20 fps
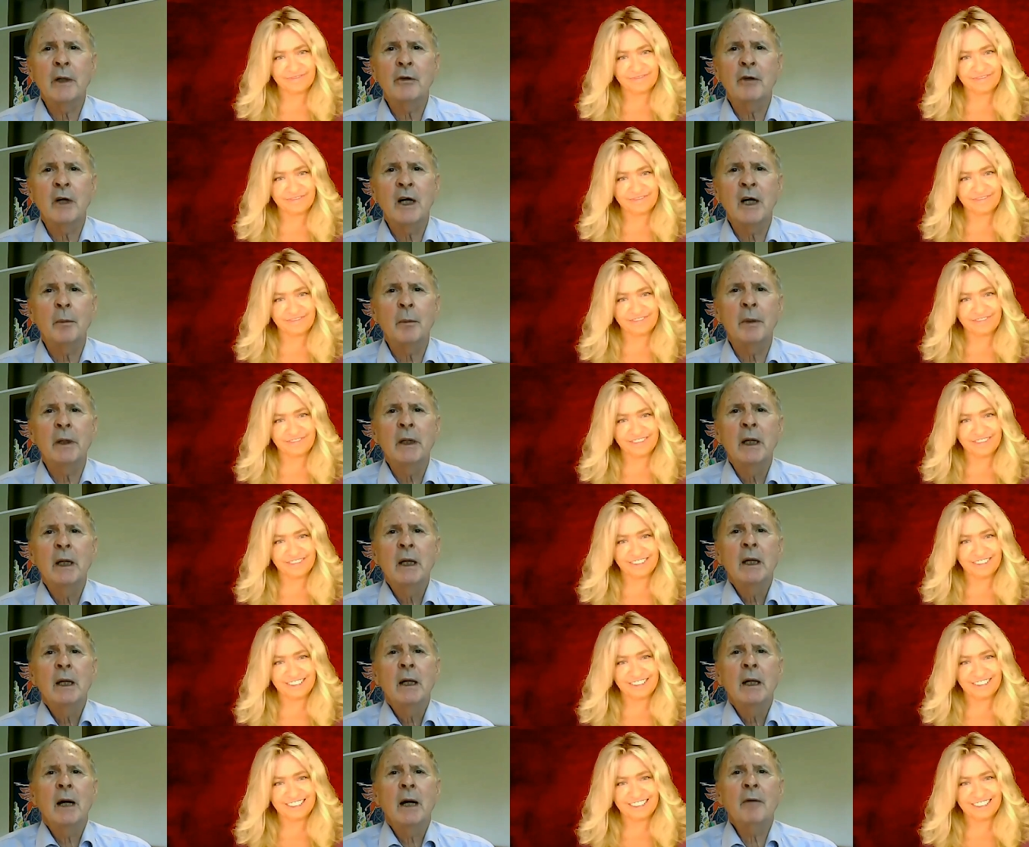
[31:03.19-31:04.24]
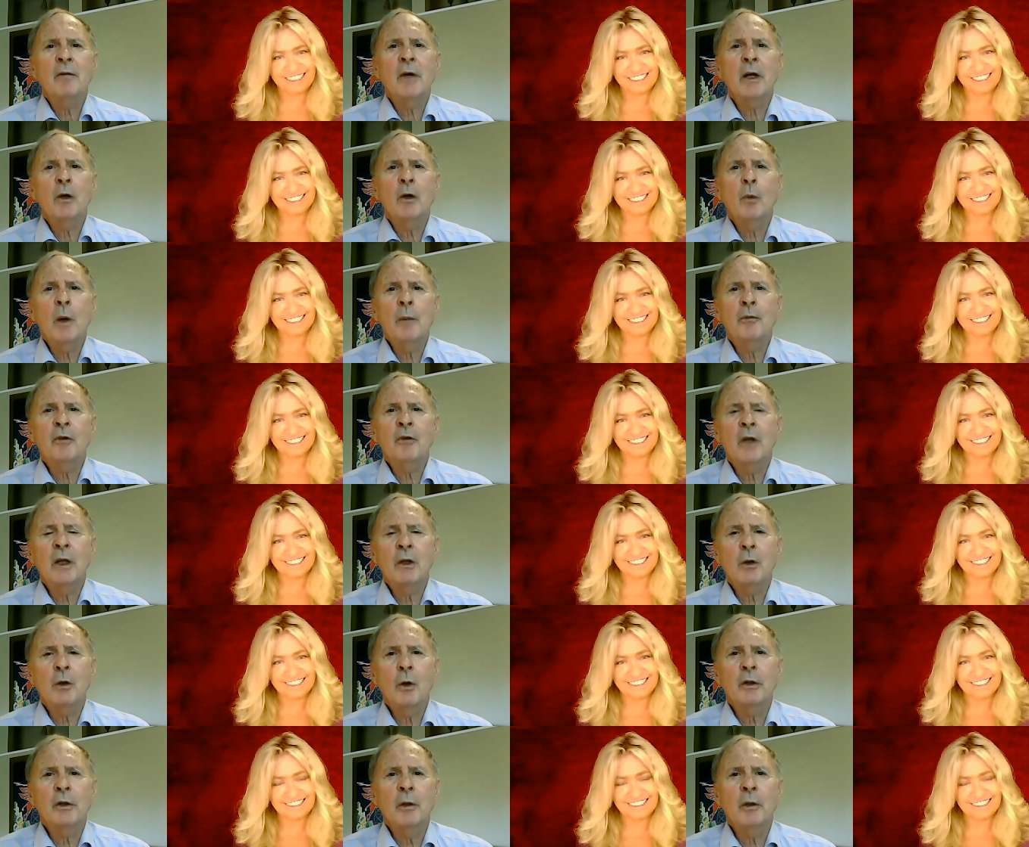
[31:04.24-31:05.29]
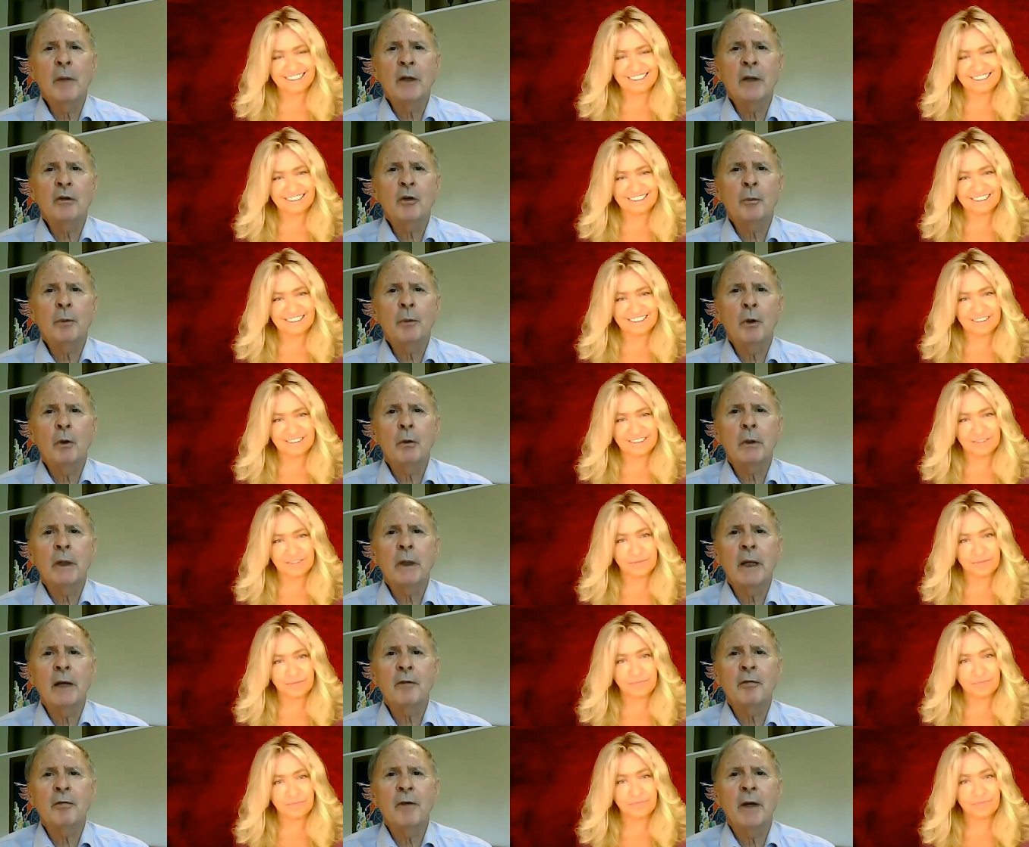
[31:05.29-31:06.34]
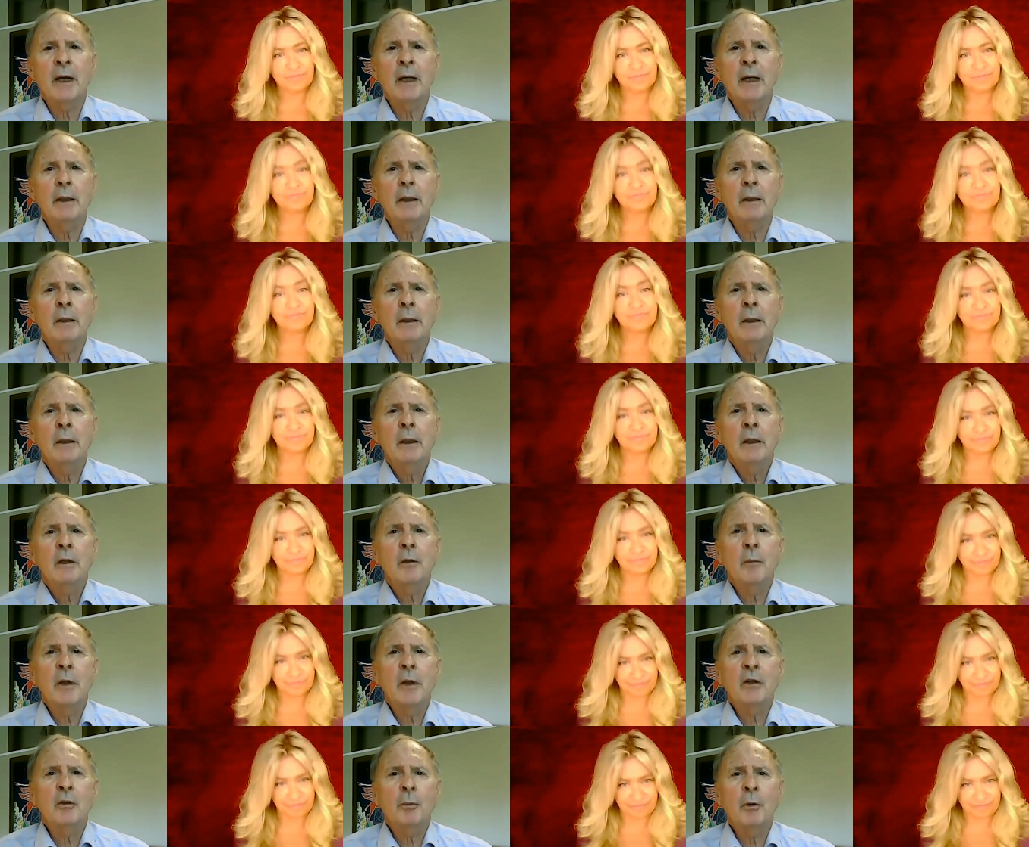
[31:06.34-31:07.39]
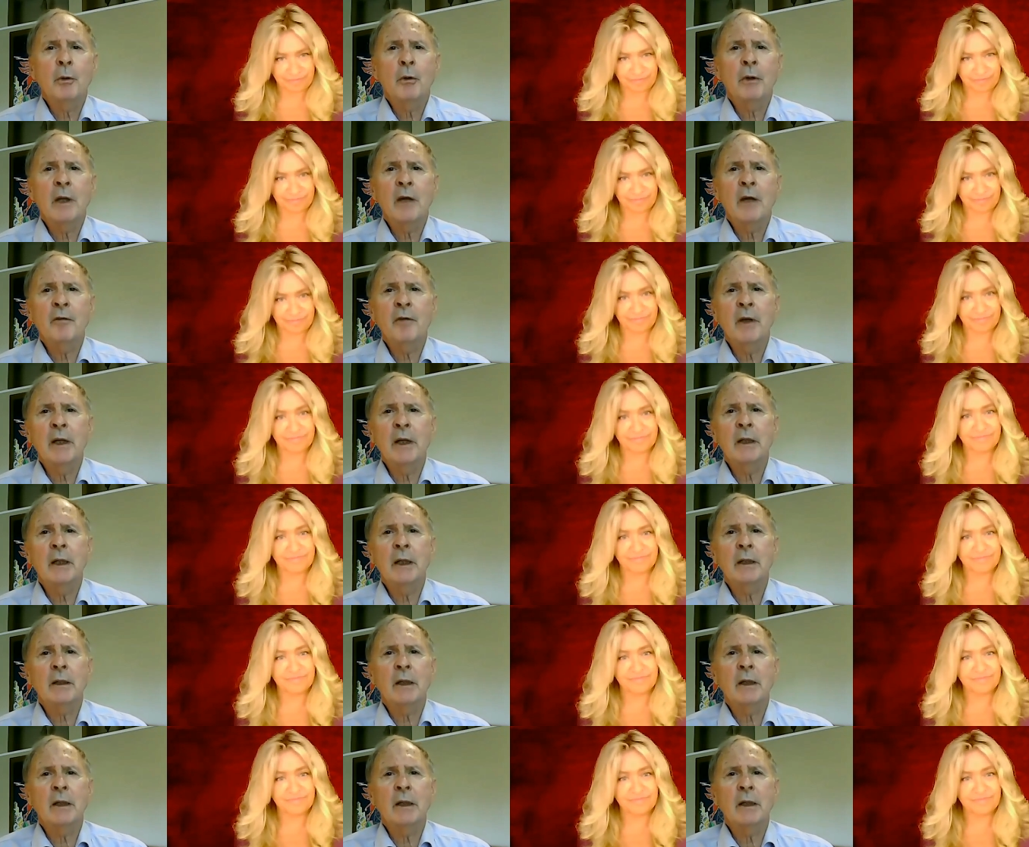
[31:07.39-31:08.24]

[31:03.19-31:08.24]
Speaker 1: And I've got a website called The Metropole Cafe, the metropole cafe dot com.